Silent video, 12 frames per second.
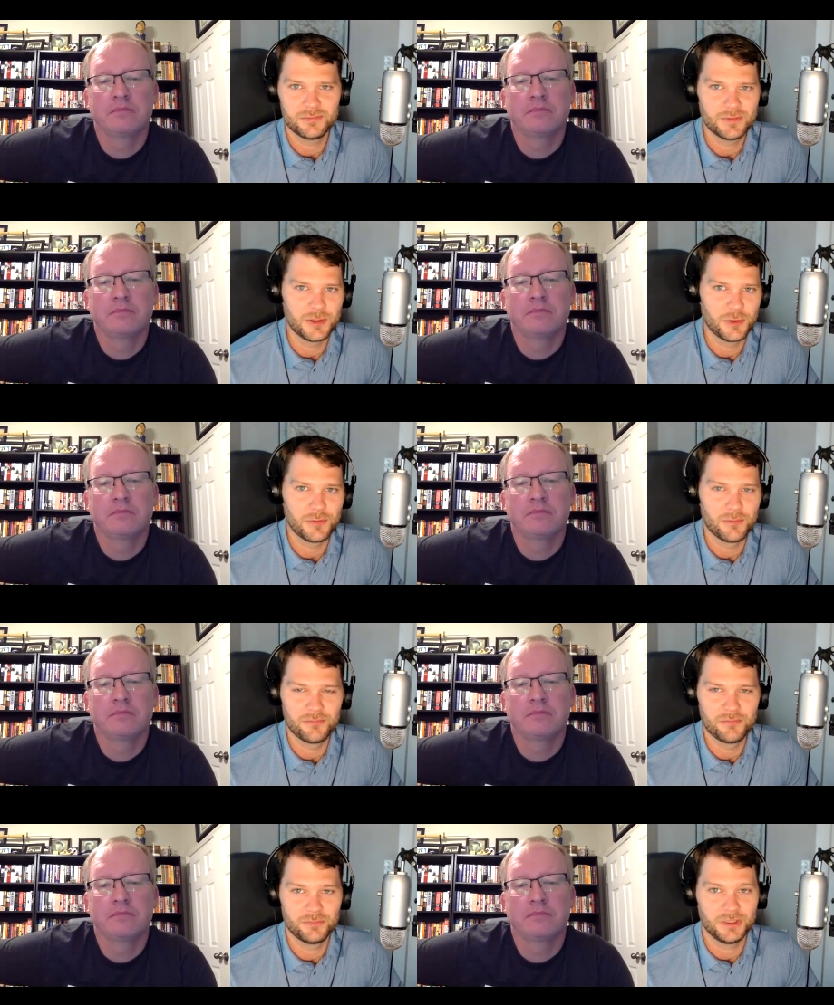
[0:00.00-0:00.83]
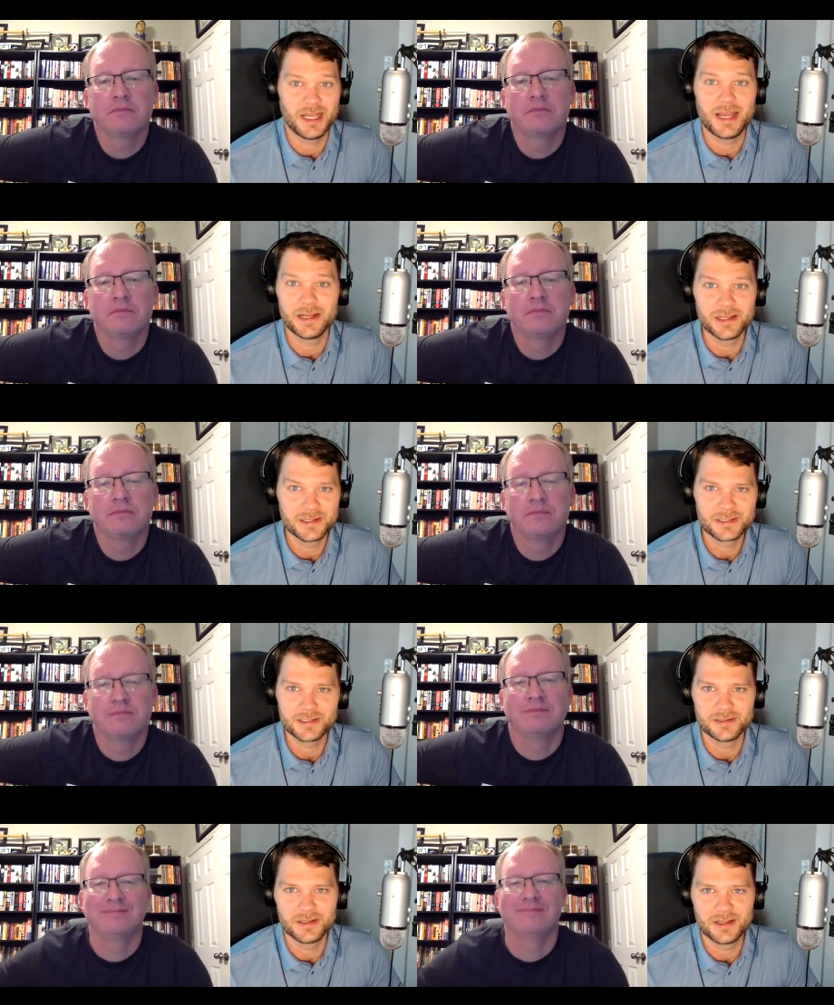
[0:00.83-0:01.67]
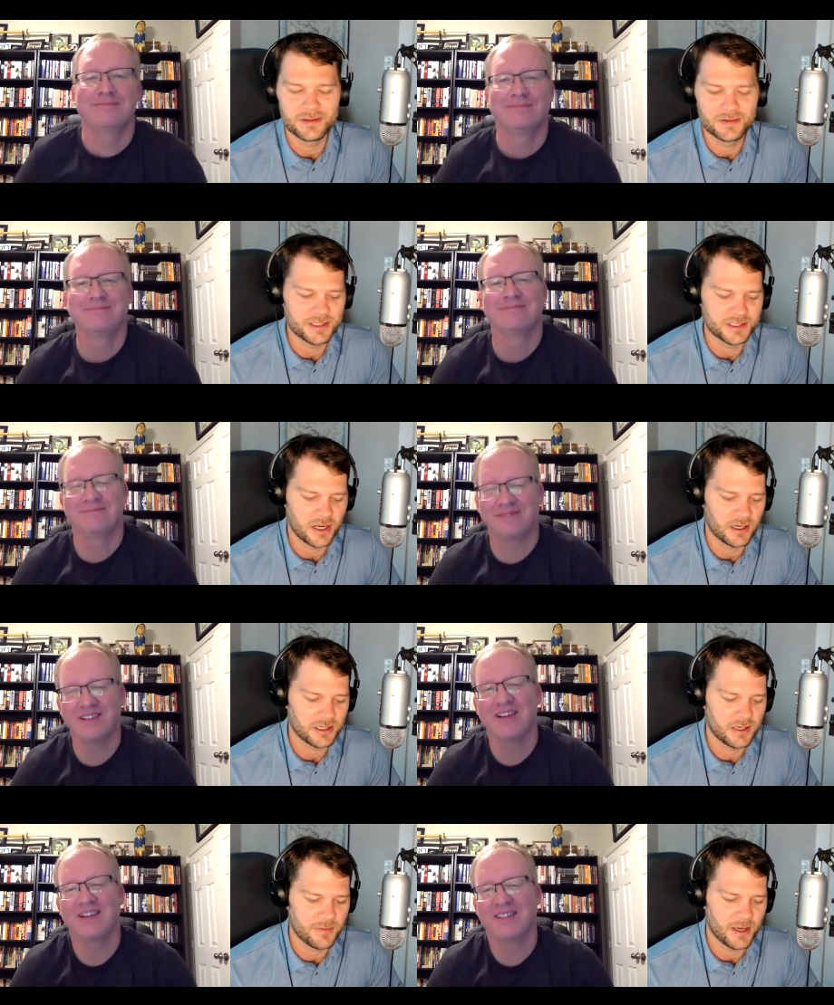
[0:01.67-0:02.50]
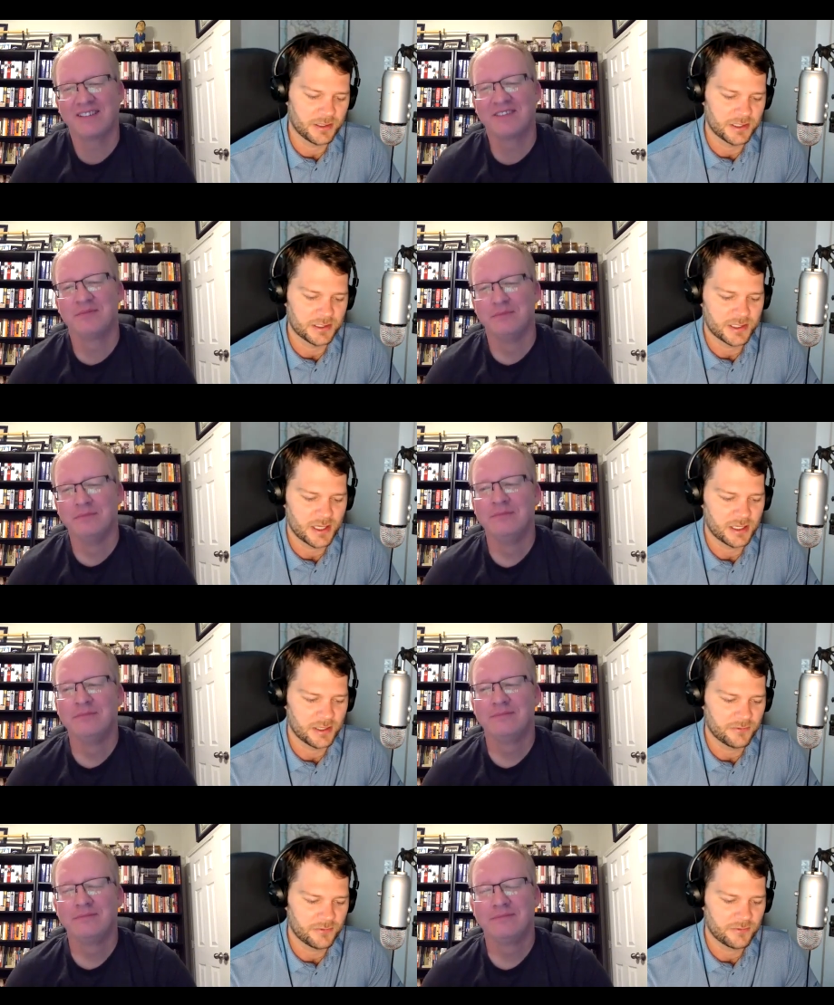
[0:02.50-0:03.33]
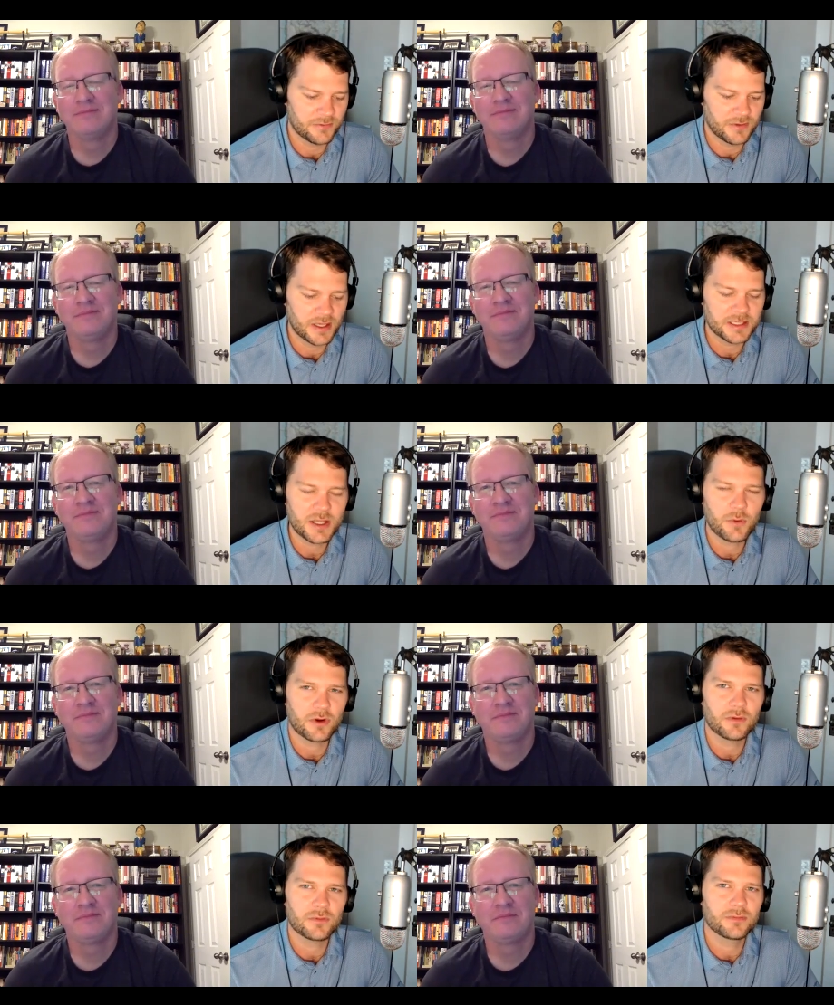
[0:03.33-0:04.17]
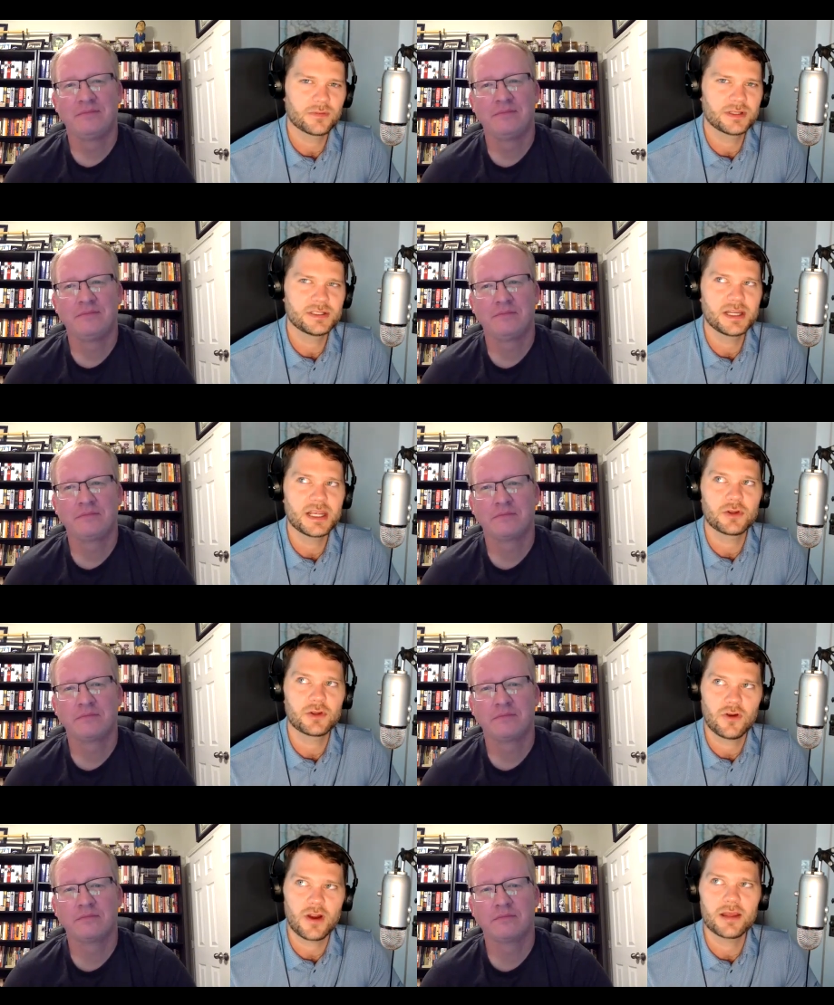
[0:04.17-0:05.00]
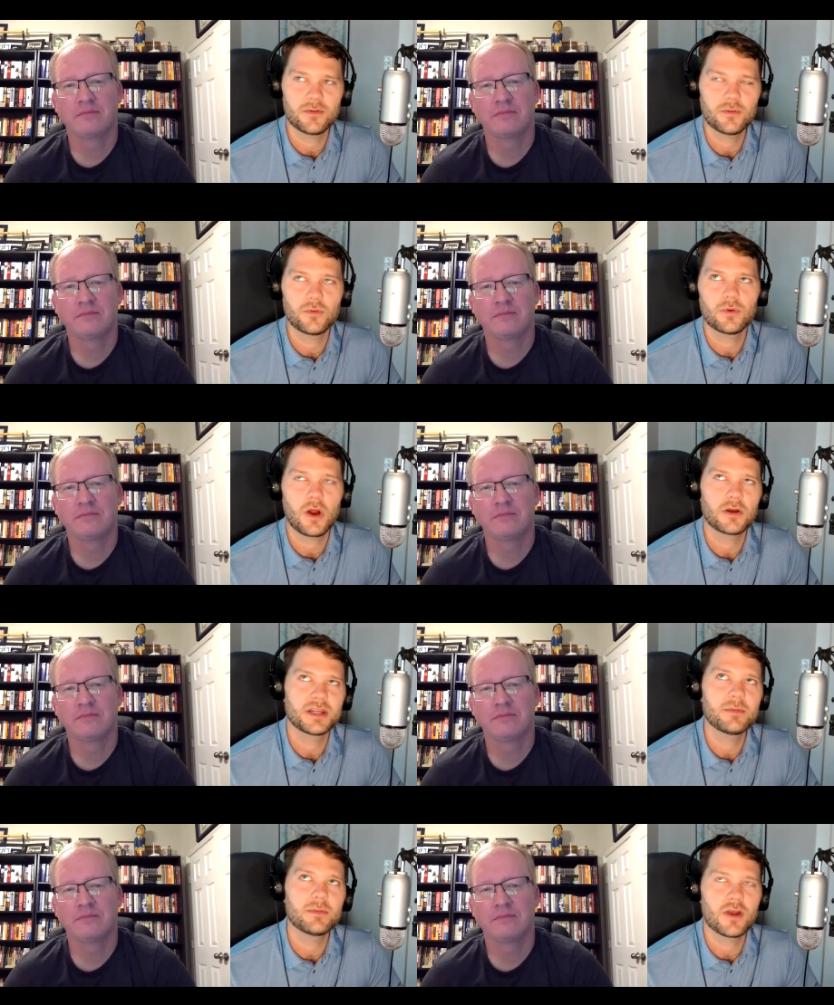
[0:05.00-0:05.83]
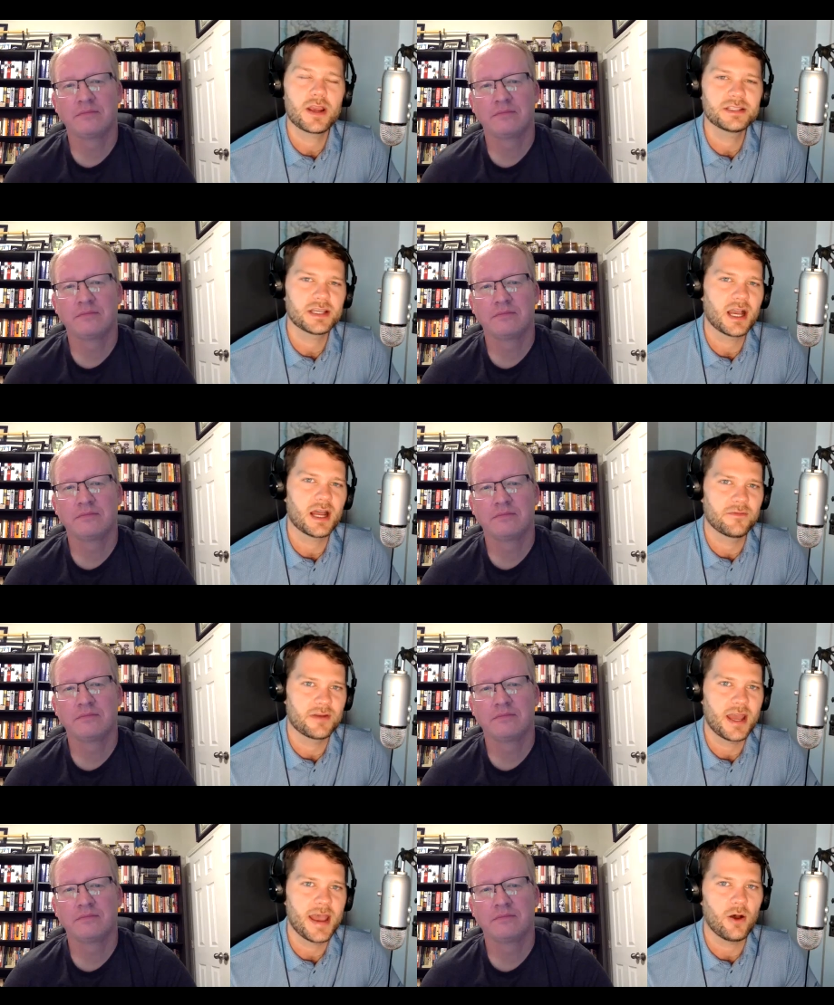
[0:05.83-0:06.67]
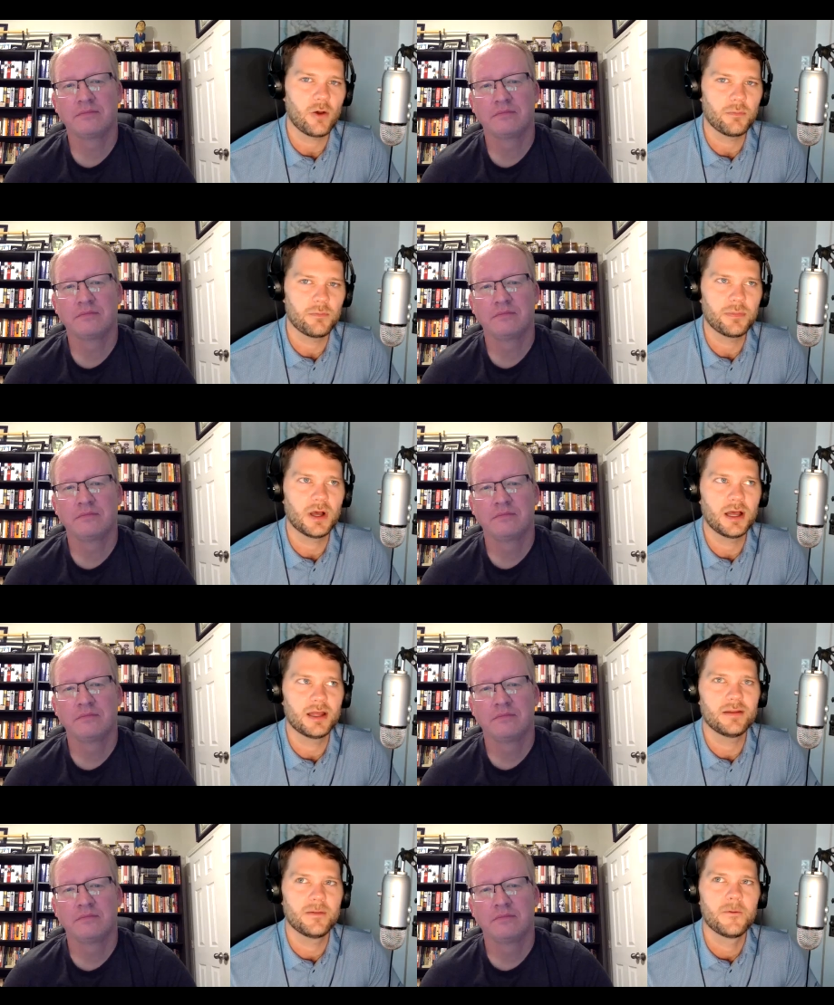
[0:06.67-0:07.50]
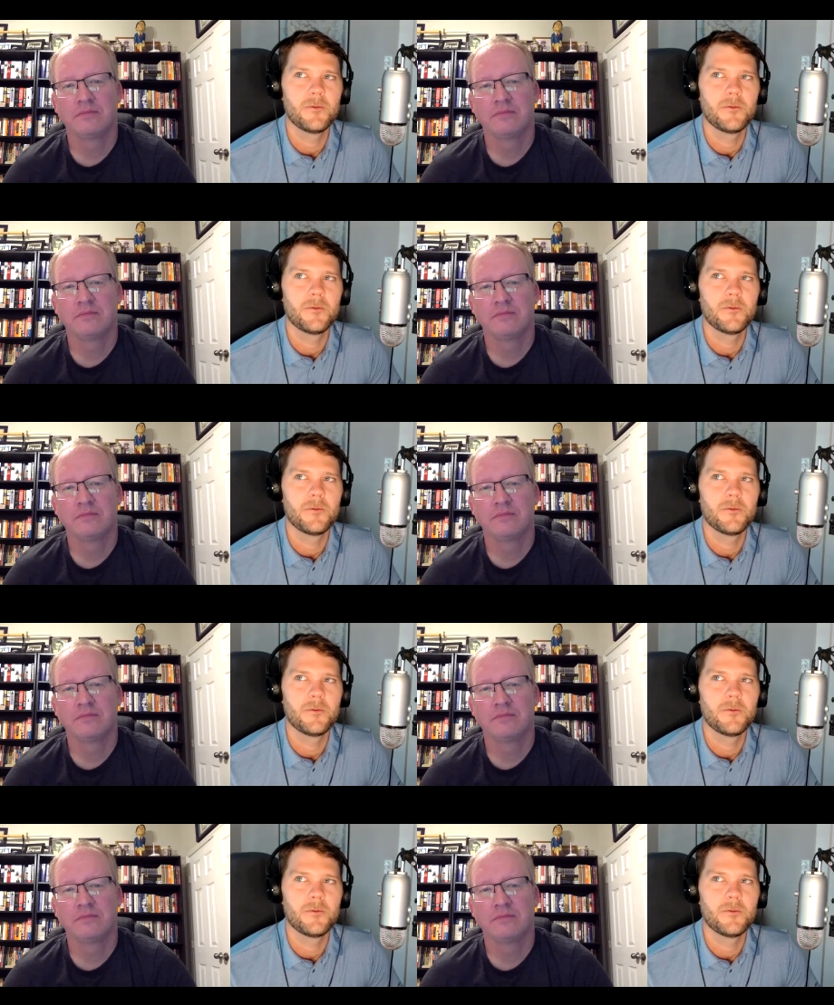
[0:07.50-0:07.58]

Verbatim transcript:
Speaker 1: you know, the planets, and and he's talking about these kind of things that were deemed crazy are deemed crazy kind of now, but